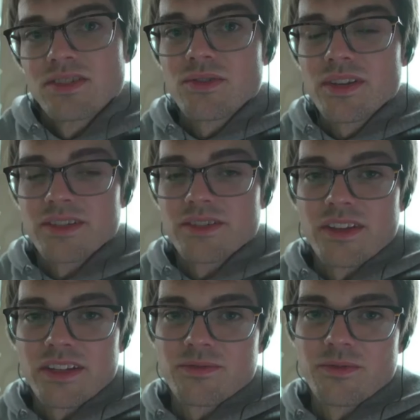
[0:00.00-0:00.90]
yeah, so
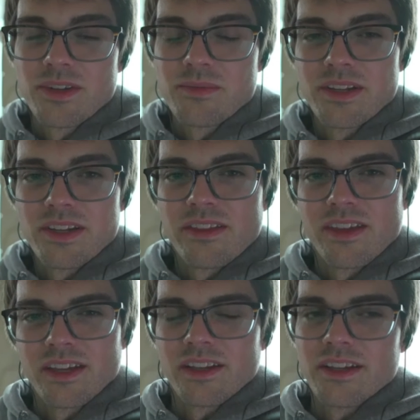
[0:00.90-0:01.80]
that's really been the
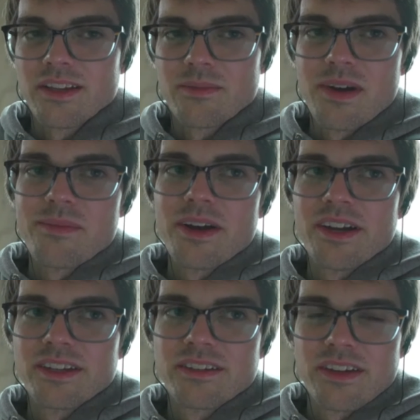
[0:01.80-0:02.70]
thing. Like in my
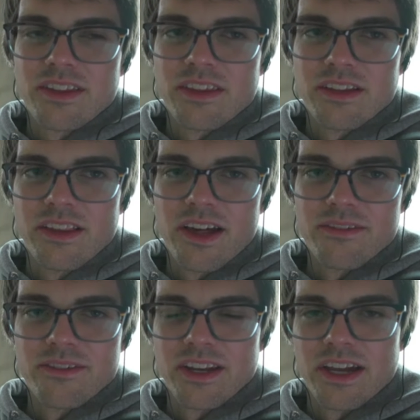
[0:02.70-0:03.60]
mind, I think a lot
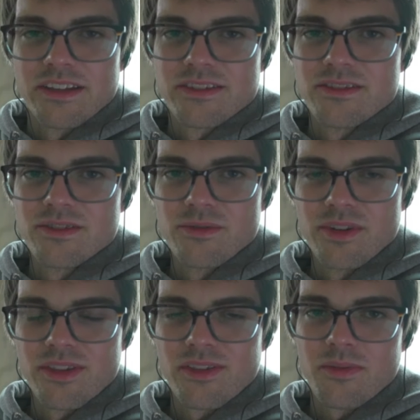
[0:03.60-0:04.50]
of it has to do
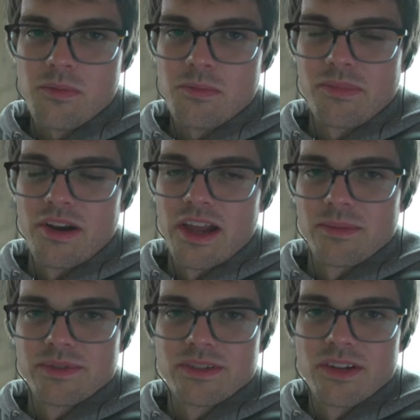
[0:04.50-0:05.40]
with
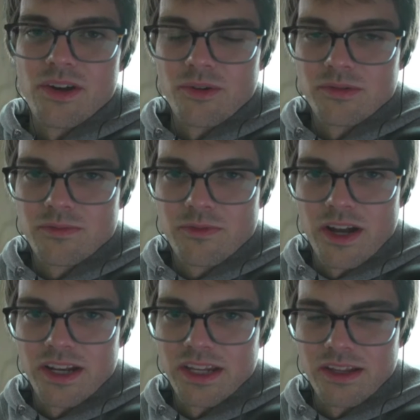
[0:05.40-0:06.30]
perhaps,
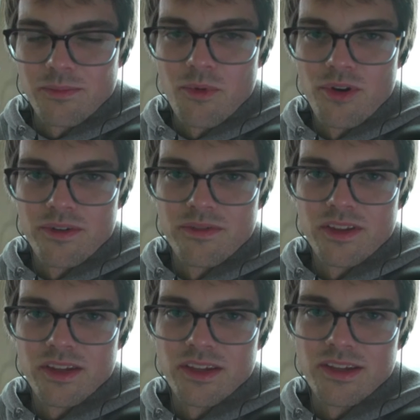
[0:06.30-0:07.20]
finding more of
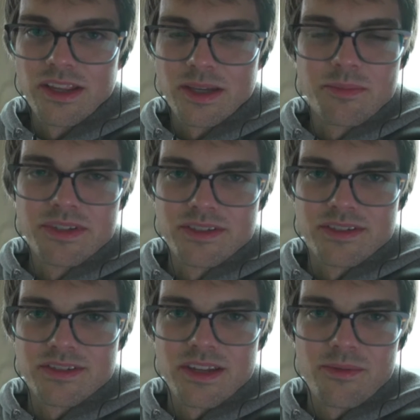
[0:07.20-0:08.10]
the like
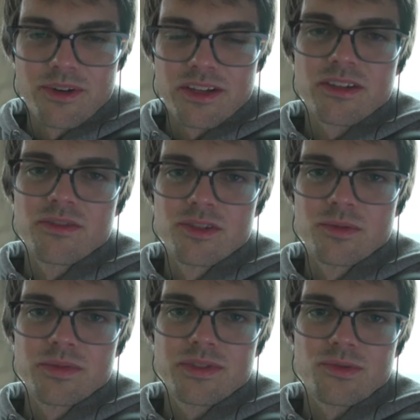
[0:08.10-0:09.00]
business networking
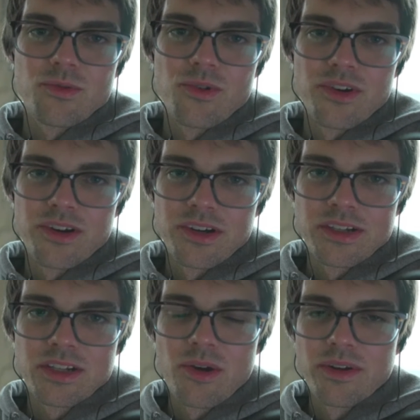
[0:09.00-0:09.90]
groups or
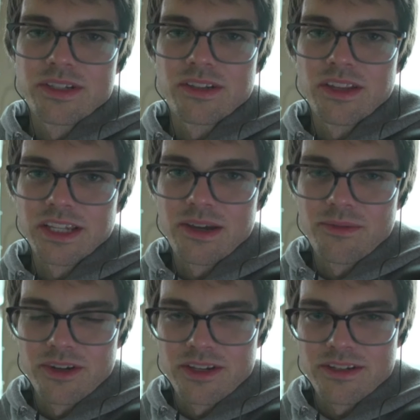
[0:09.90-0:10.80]
going to like
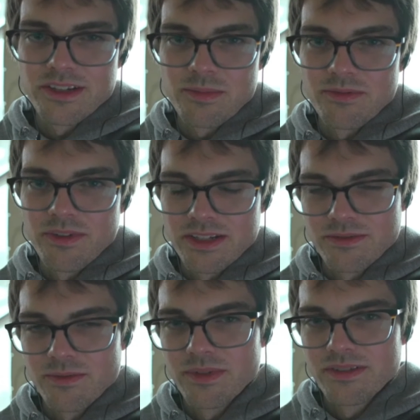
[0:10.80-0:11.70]
networking type events
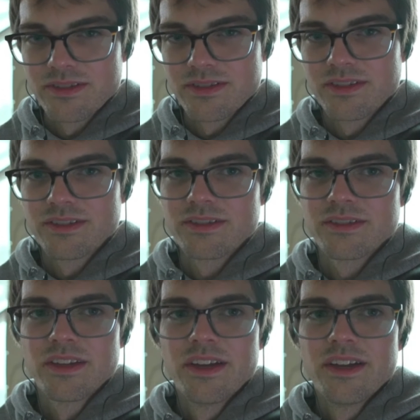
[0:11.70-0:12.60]
with businesses.
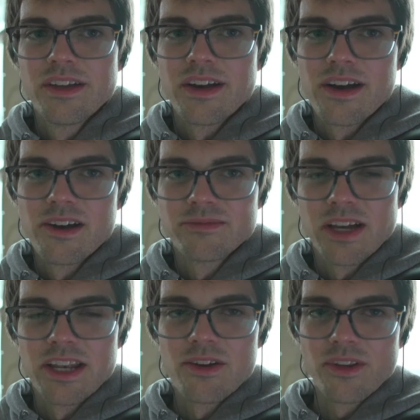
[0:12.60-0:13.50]

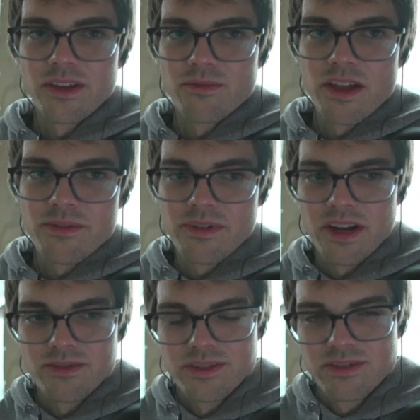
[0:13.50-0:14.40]
I know like right when
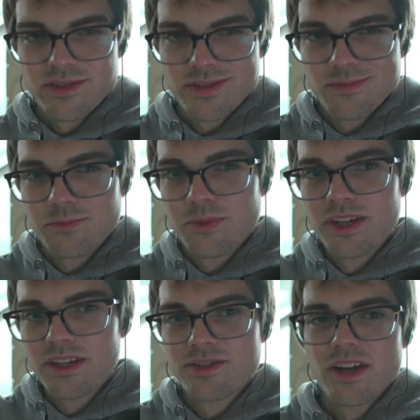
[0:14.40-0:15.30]
I was
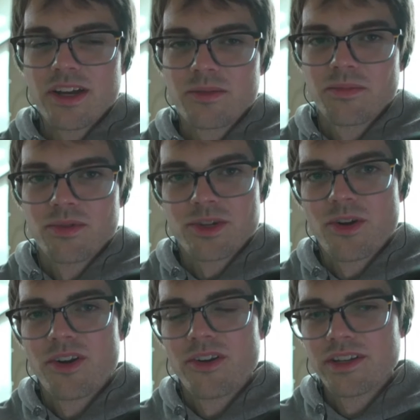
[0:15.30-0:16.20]
really trying to push
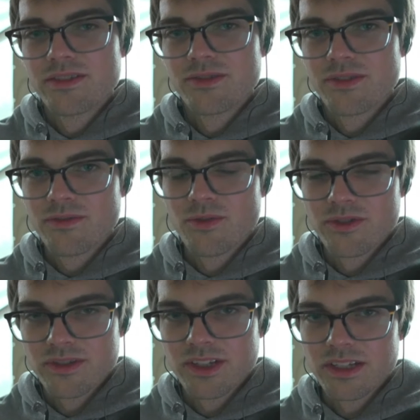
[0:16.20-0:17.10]
harder into it, of
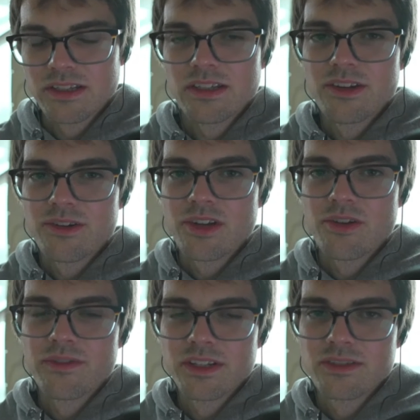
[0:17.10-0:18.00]
course, like,
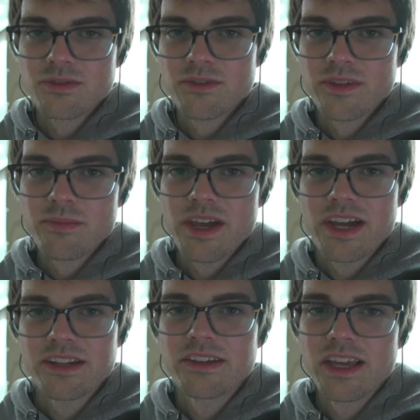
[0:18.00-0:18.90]
COVID sort of
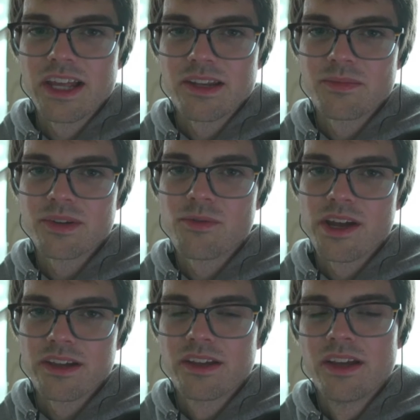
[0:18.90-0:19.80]
impacted that in a big
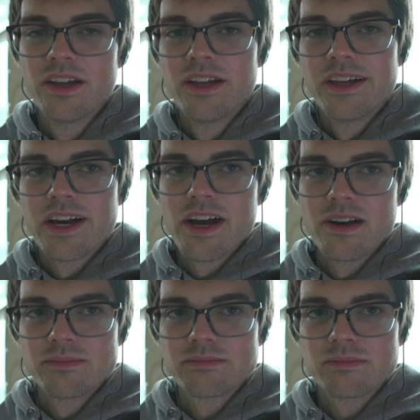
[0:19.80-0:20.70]
way.
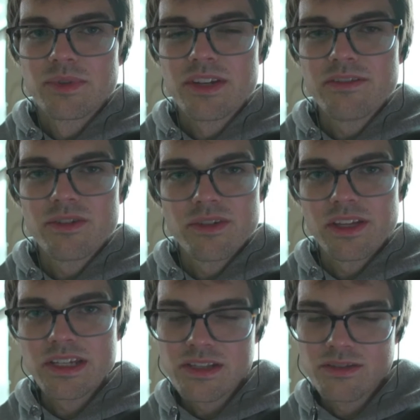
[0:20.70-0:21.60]
But even on
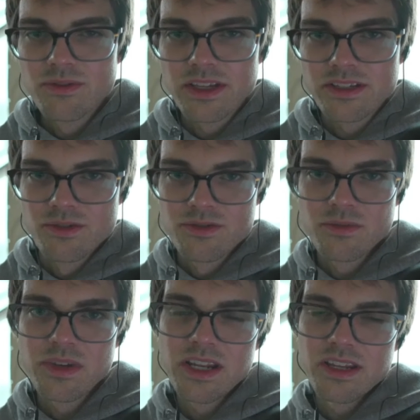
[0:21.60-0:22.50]
like through like social
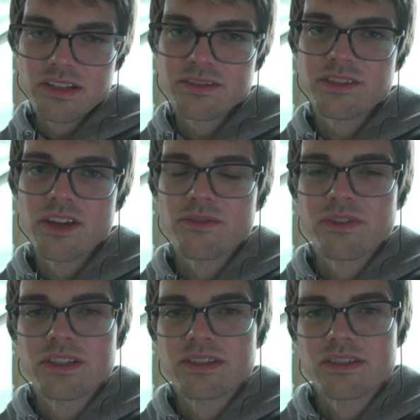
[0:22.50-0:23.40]
media and stuff,
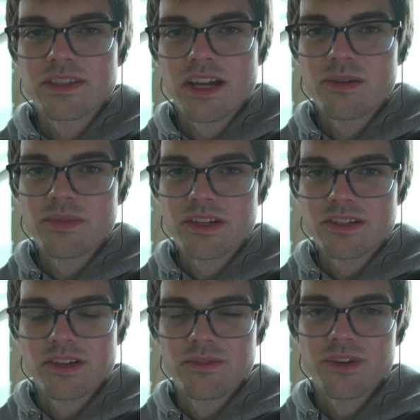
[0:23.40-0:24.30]
it's kind of been a
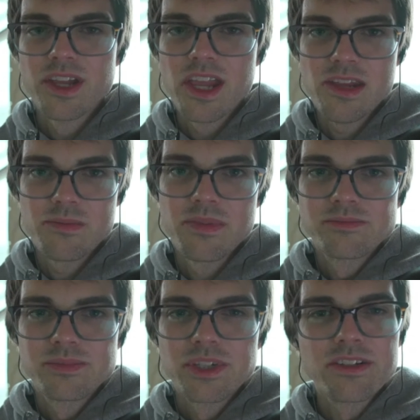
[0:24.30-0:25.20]
tougher game
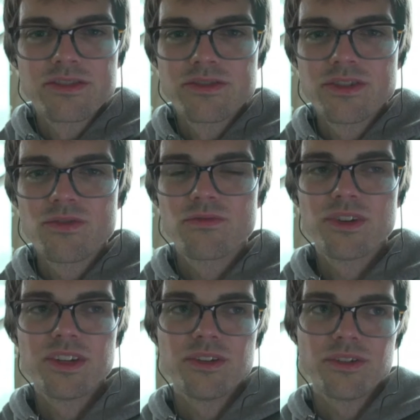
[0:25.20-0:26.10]
because there's no
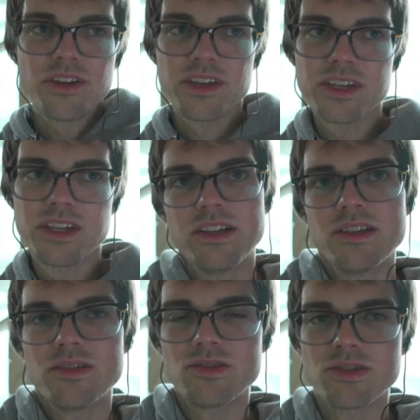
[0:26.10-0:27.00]
real like
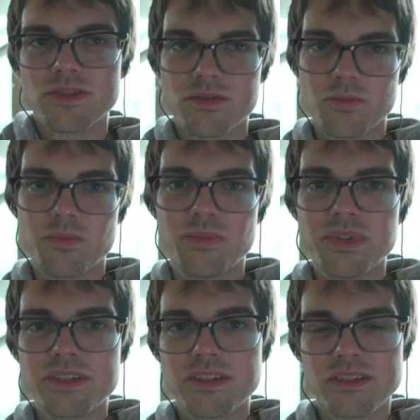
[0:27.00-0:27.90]
just
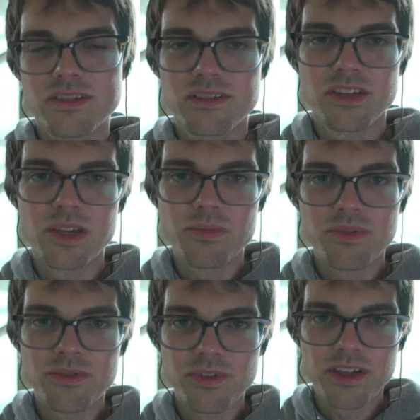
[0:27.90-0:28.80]
business type
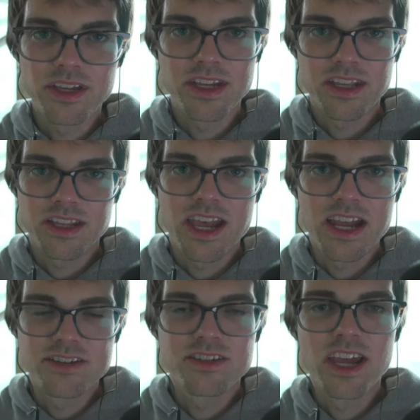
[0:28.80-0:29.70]
of like
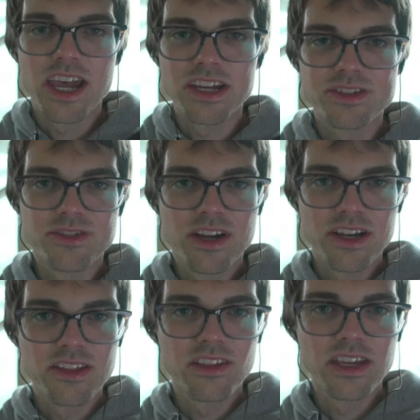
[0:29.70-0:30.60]
hashtags or
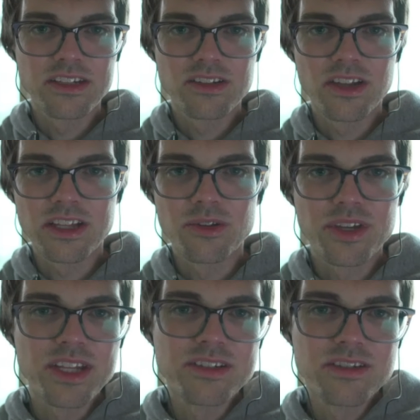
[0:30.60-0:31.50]
anything to like
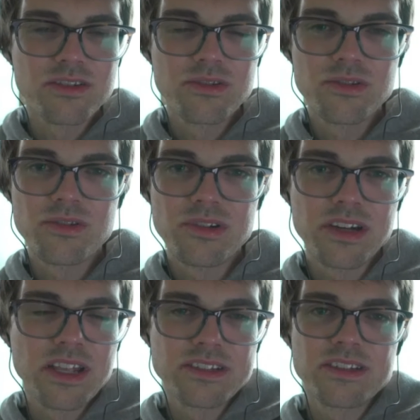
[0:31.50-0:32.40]
look into
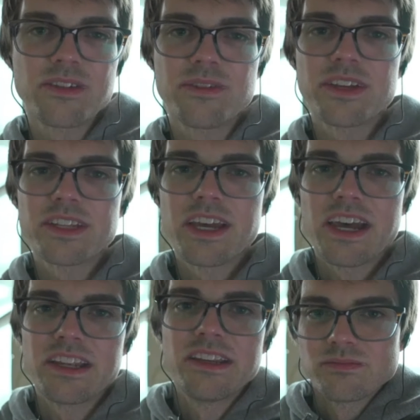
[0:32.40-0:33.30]
and stuff like
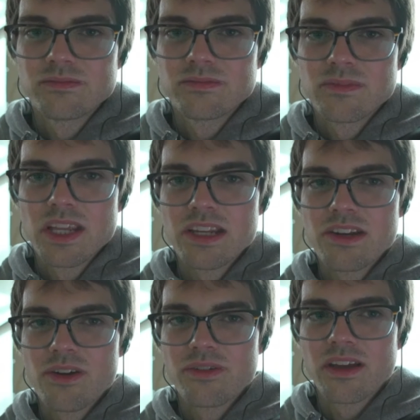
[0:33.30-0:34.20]
that. And
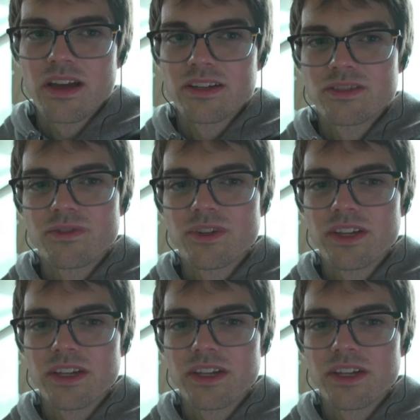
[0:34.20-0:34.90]
I just feel like